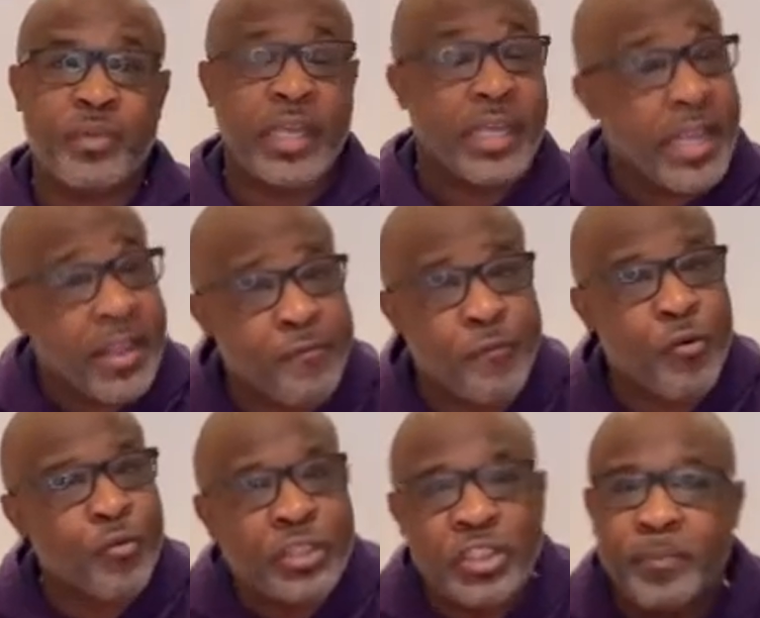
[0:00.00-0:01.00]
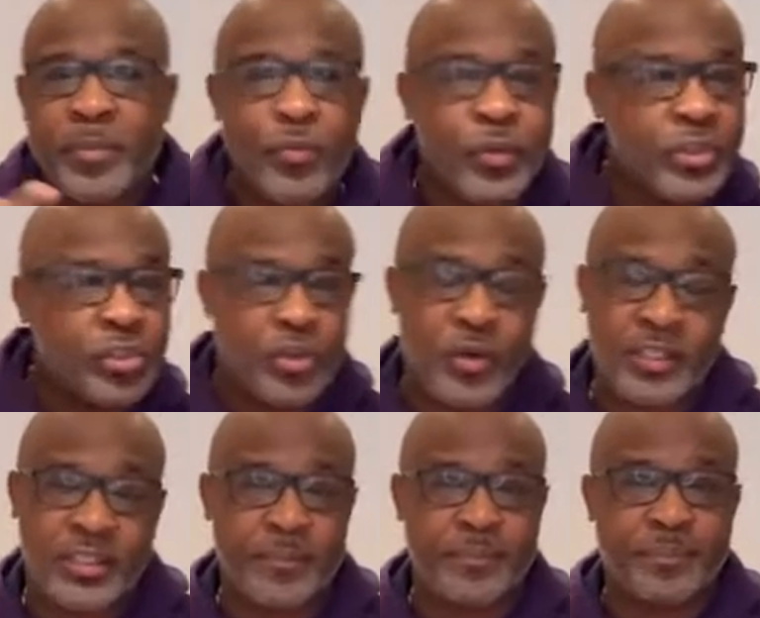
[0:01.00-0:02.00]
And therefore, we should be
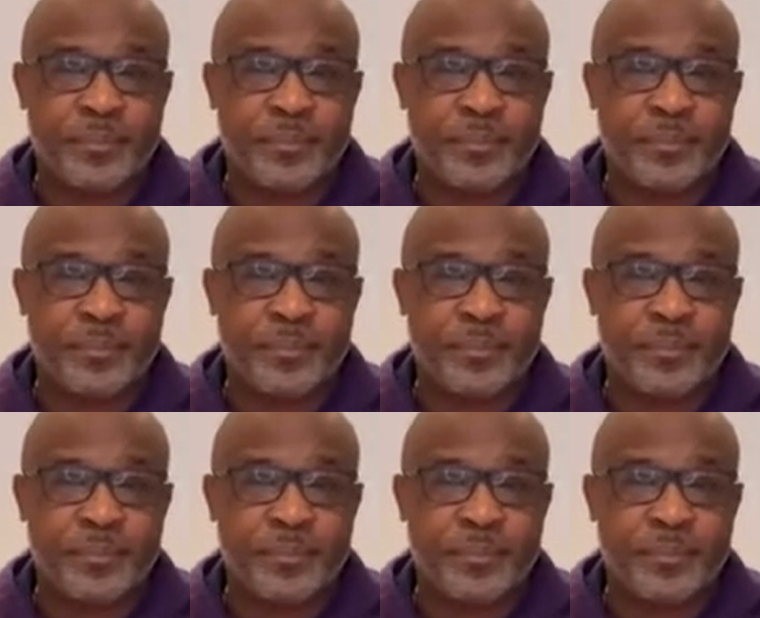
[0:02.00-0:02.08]
rejoicing.